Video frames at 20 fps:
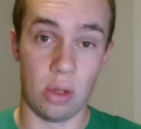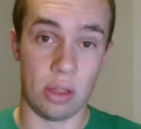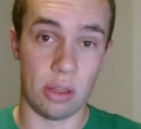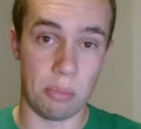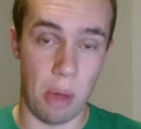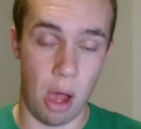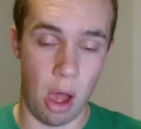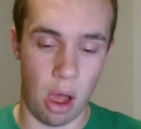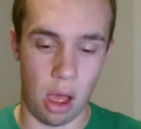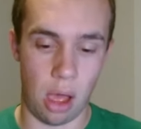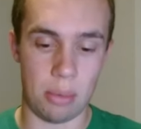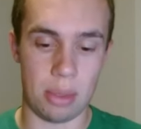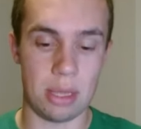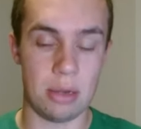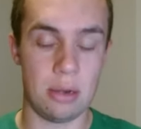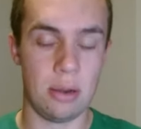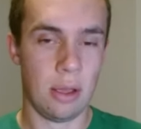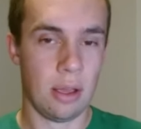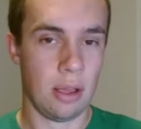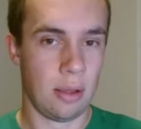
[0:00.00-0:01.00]
With
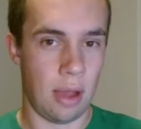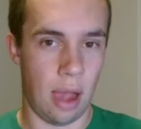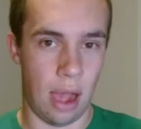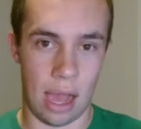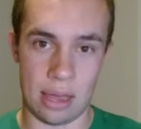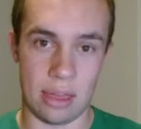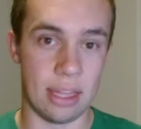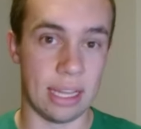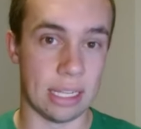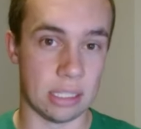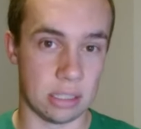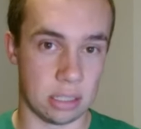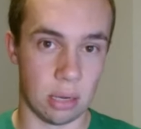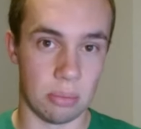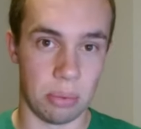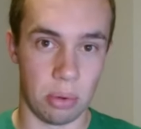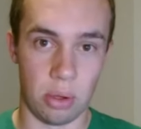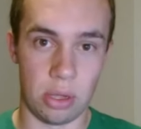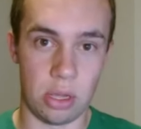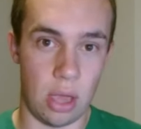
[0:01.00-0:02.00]
Muhammad, I think at
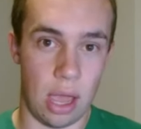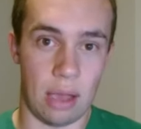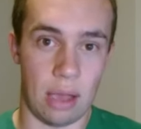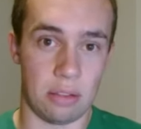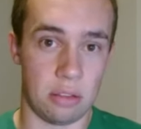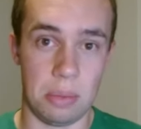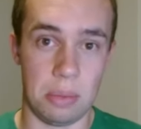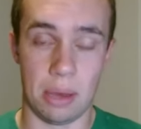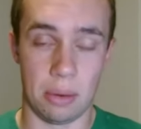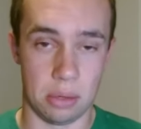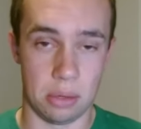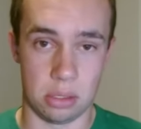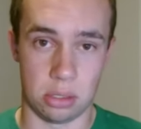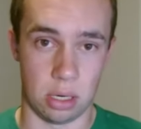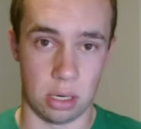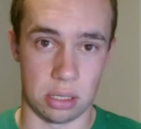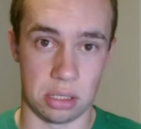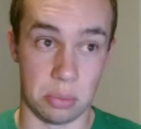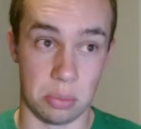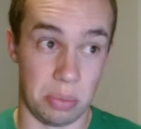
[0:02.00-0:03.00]
some point you have to be able to
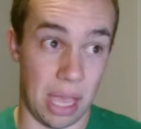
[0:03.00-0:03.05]
trust him.